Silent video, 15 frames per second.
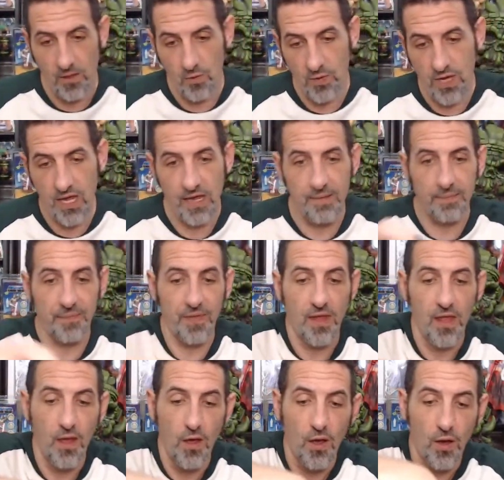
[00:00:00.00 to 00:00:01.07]
Okay.
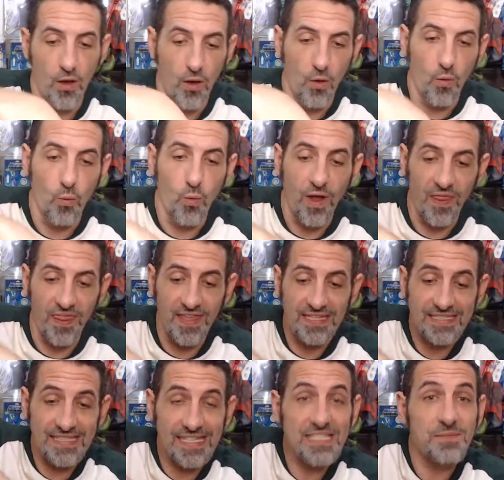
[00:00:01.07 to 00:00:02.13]
What
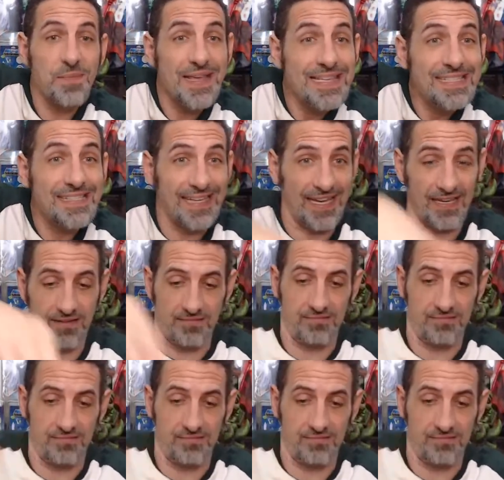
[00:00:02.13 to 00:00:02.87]
this is missing,